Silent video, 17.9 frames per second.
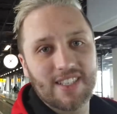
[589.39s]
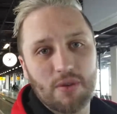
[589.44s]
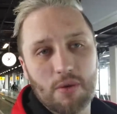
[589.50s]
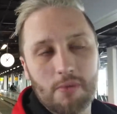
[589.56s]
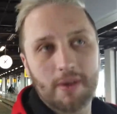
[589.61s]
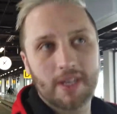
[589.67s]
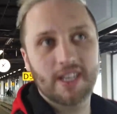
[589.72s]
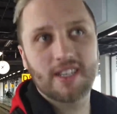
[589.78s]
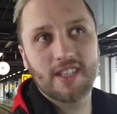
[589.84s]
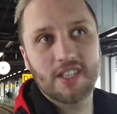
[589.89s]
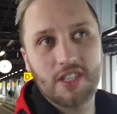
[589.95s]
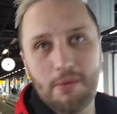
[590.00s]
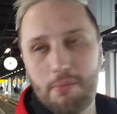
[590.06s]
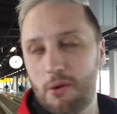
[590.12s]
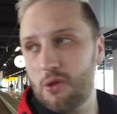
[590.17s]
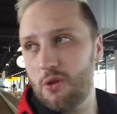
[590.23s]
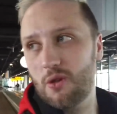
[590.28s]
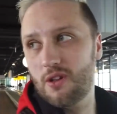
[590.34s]
So we made it to
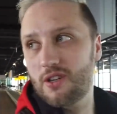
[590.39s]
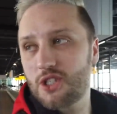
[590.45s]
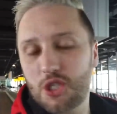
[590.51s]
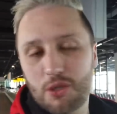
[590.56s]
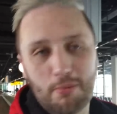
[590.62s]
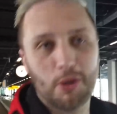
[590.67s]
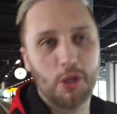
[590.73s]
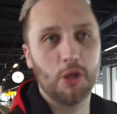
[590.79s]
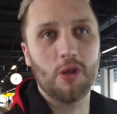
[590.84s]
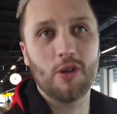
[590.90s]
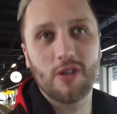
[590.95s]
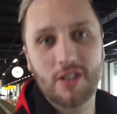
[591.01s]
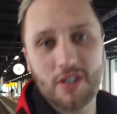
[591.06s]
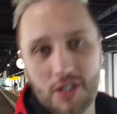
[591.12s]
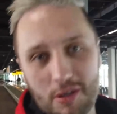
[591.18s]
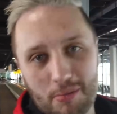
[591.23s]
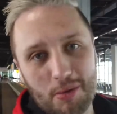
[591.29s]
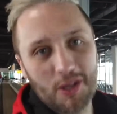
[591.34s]

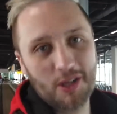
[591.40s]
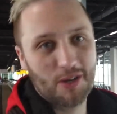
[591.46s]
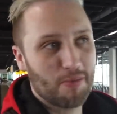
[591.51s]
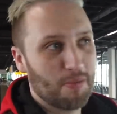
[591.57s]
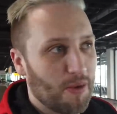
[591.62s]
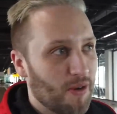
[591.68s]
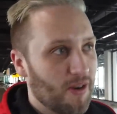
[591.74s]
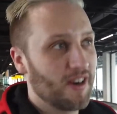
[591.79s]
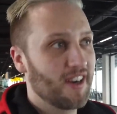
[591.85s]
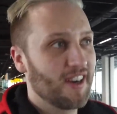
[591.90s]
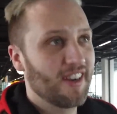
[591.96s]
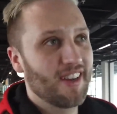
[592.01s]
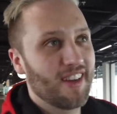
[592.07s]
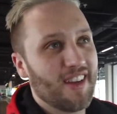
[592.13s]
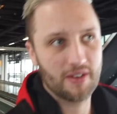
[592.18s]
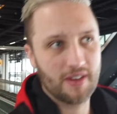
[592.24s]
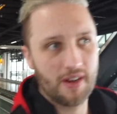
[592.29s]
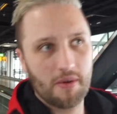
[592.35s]
Schiphol airport.
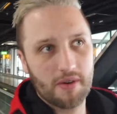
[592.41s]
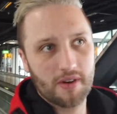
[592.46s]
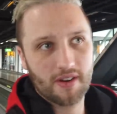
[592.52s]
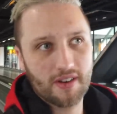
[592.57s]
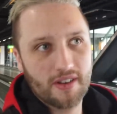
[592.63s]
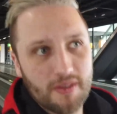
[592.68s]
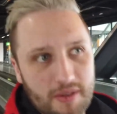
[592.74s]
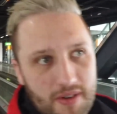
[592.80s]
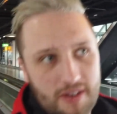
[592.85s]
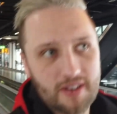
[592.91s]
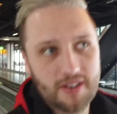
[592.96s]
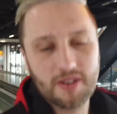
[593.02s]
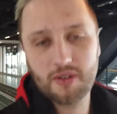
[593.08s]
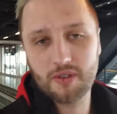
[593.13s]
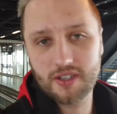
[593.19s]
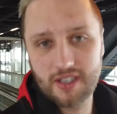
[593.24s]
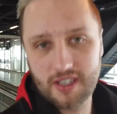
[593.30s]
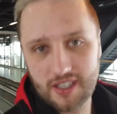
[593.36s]
So now we're
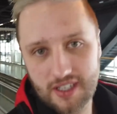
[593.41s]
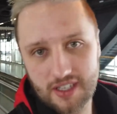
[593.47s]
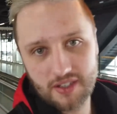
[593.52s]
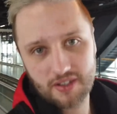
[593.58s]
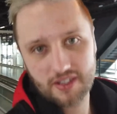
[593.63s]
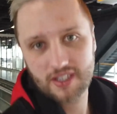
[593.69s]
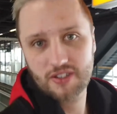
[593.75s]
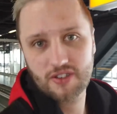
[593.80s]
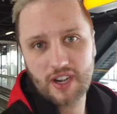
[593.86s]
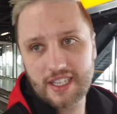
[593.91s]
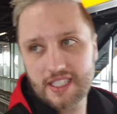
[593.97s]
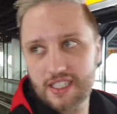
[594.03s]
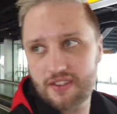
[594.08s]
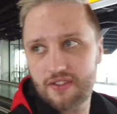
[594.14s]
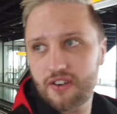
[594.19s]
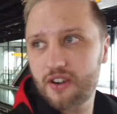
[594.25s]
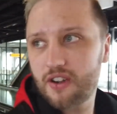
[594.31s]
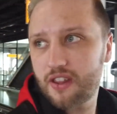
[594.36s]
going to do the
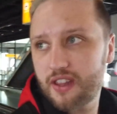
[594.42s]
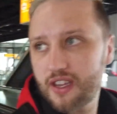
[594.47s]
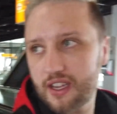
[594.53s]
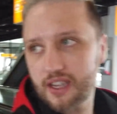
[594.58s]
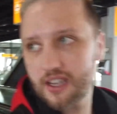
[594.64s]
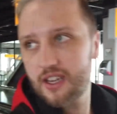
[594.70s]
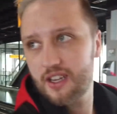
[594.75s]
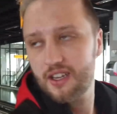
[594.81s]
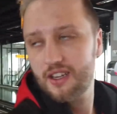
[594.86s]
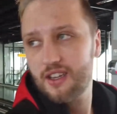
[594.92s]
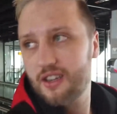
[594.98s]
transfer thing.